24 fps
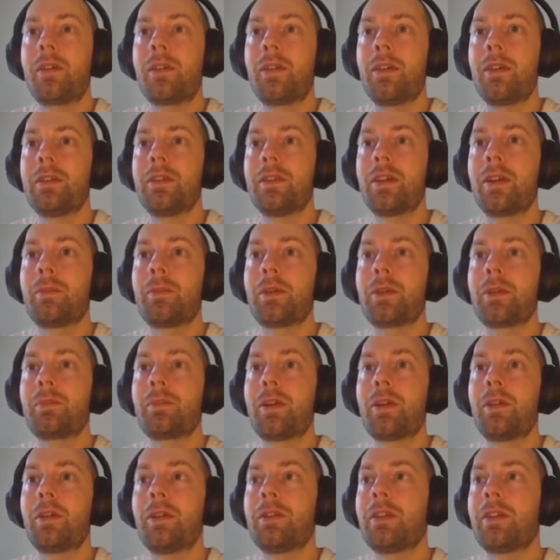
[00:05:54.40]
dynamic
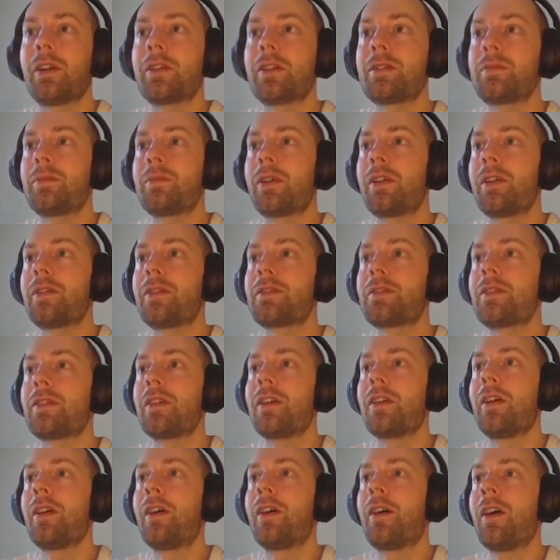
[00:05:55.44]
panel transparency.
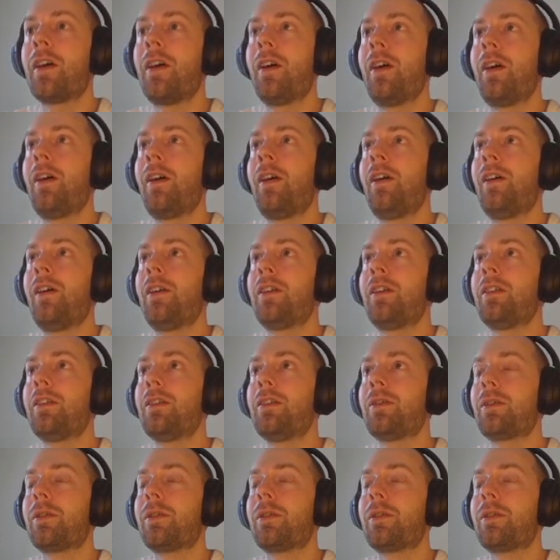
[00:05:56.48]
You